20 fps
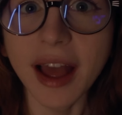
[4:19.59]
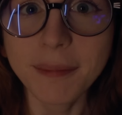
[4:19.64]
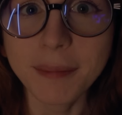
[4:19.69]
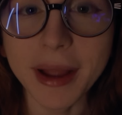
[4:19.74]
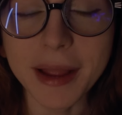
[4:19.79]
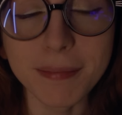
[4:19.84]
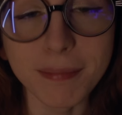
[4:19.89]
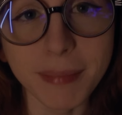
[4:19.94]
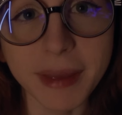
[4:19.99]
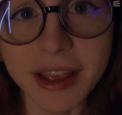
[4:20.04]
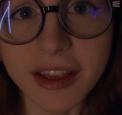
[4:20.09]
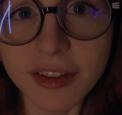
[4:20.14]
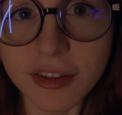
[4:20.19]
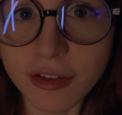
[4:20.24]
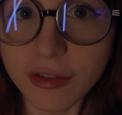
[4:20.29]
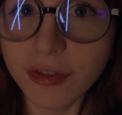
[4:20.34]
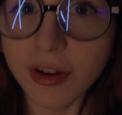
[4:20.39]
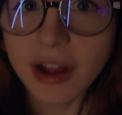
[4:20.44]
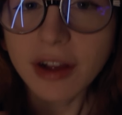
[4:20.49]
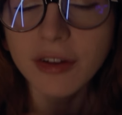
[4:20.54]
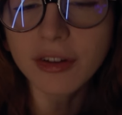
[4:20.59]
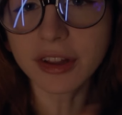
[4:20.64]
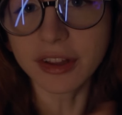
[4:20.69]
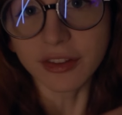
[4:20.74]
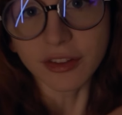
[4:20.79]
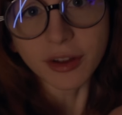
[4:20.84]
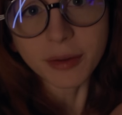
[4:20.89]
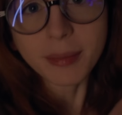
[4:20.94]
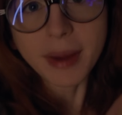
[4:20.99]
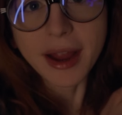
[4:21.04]
My biggest freckle
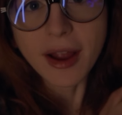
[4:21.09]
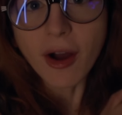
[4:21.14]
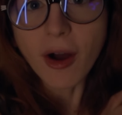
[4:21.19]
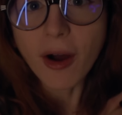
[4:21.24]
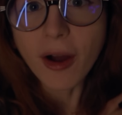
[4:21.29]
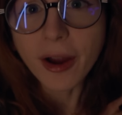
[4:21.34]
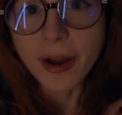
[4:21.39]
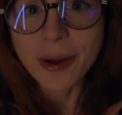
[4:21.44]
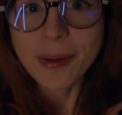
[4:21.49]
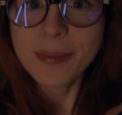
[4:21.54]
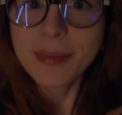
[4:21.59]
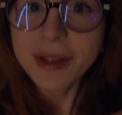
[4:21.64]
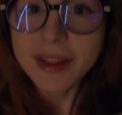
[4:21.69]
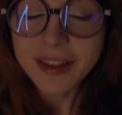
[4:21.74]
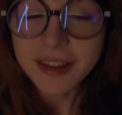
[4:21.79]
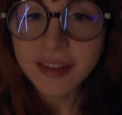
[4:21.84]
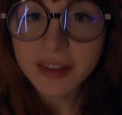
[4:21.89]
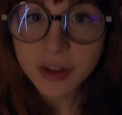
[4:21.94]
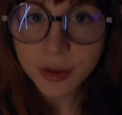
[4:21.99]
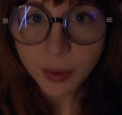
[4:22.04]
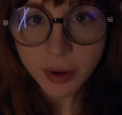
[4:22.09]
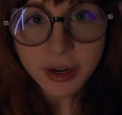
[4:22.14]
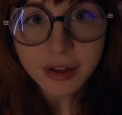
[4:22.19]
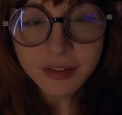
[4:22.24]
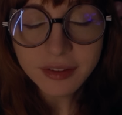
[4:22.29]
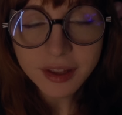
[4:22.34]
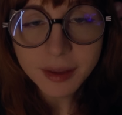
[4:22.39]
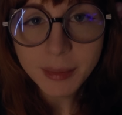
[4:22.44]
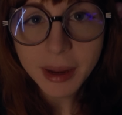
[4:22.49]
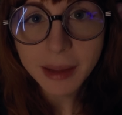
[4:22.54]
is on my arm. Do you want to
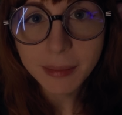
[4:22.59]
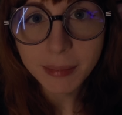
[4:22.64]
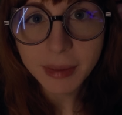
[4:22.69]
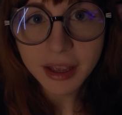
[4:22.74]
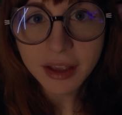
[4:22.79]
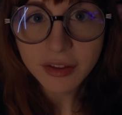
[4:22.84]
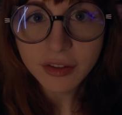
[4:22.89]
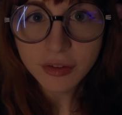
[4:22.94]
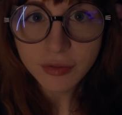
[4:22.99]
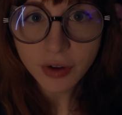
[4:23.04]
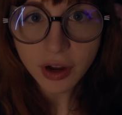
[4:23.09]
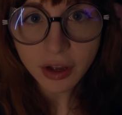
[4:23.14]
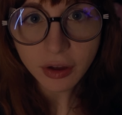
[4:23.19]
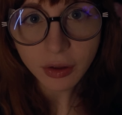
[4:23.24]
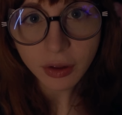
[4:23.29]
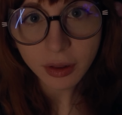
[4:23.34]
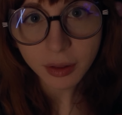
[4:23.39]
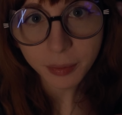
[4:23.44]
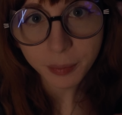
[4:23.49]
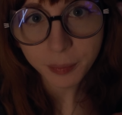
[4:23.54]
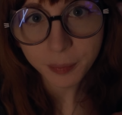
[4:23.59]
see my biggest freckle?